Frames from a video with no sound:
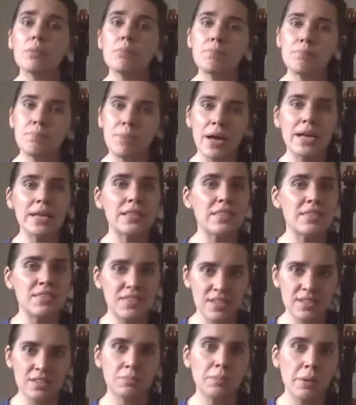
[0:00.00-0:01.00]
But
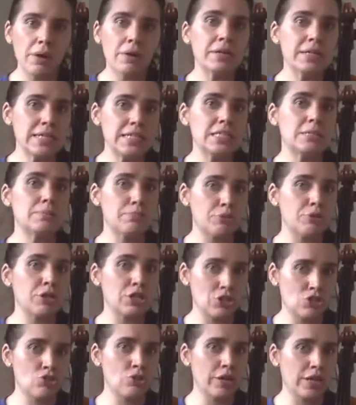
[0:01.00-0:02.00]
this part is pretty
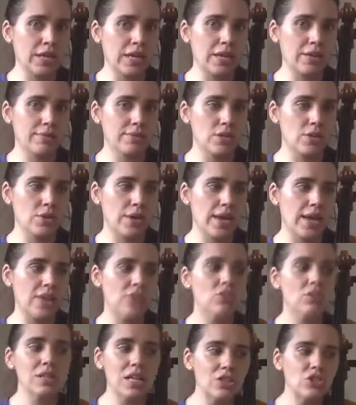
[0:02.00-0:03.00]
tricky, okay?
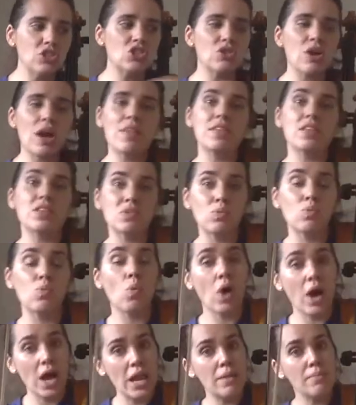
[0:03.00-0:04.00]
So let's try this
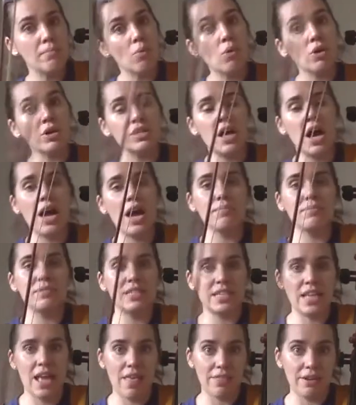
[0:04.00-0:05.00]
one more time
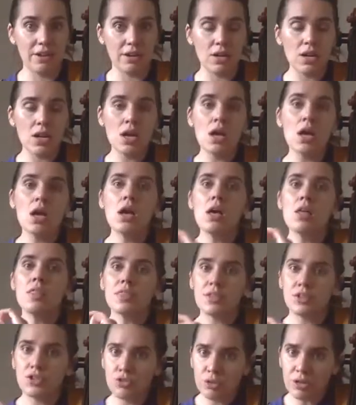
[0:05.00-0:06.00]
together.
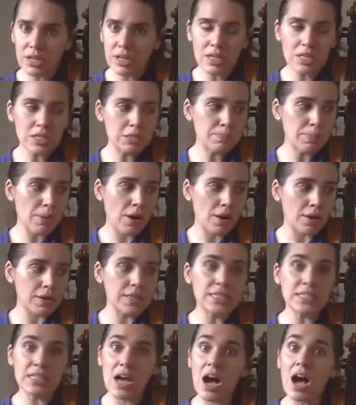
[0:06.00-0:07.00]
The trickiest part
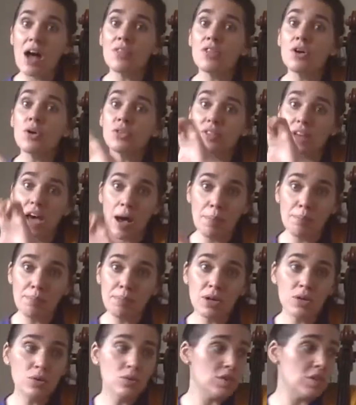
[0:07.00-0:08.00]
is on those up
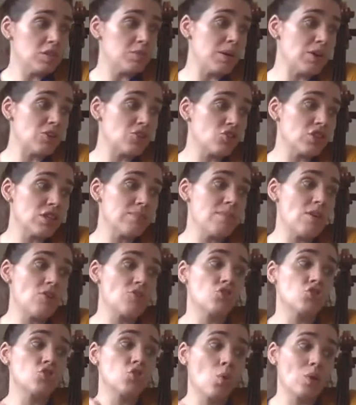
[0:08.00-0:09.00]
bows, especially in
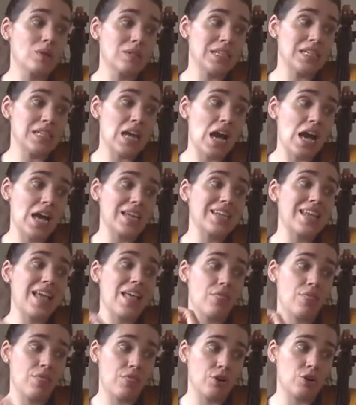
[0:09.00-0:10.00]
measure 29
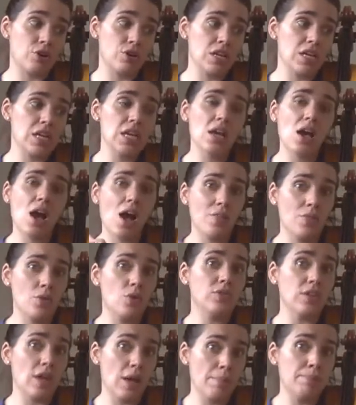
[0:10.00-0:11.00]
and 30, on
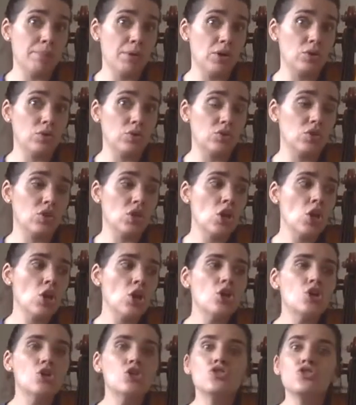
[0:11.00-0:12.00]
those up bows.
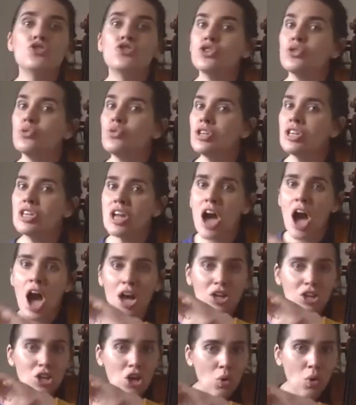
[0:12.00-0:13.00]
Do
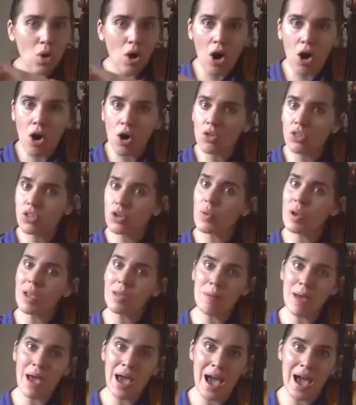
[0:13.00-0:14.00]
not go all the way
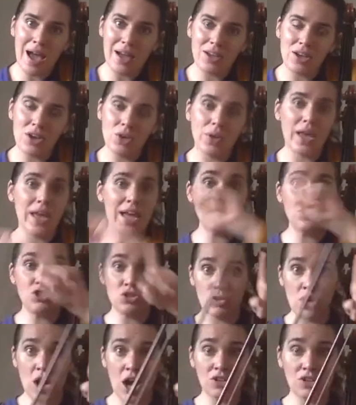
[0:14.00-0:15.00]
back, okay?
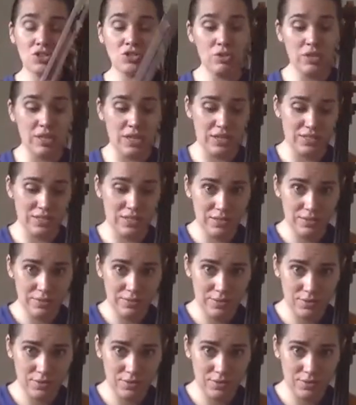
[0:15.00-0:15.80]
Do not do this.